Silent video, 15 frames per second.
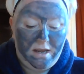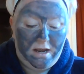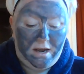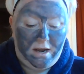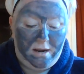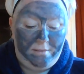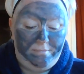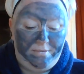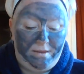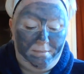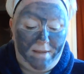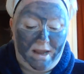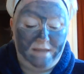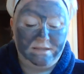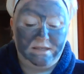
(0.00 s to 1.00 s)
A
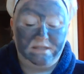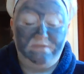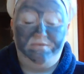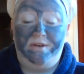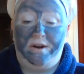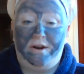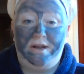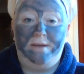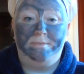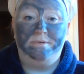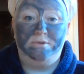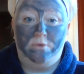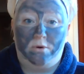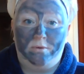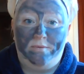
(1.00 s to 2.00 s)
mask is very
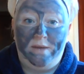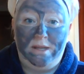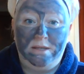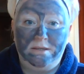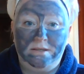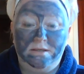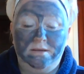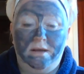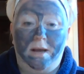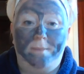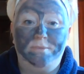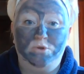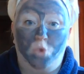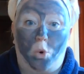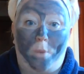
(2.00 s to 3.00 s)
absorbent.
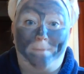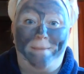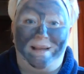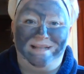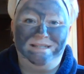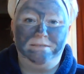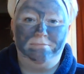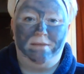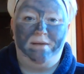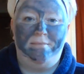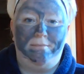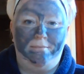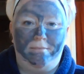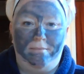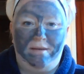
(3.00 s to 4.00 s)
My
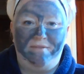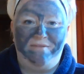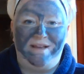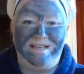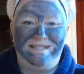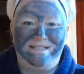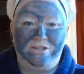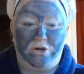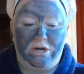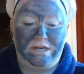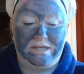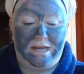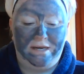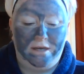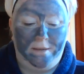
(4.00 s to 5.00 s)
face is starting to
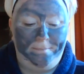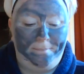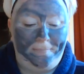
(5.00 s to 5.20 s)
tighten up.